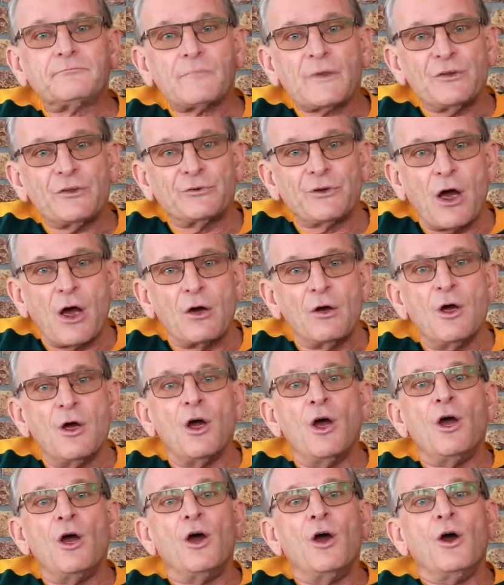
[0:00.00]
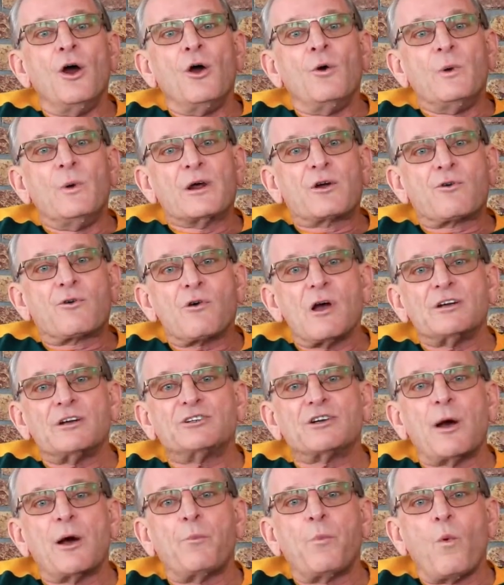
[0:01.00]
So, we
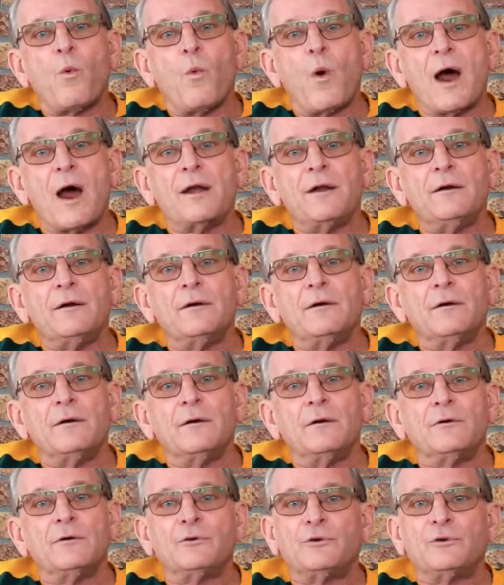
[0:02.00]
crush up one,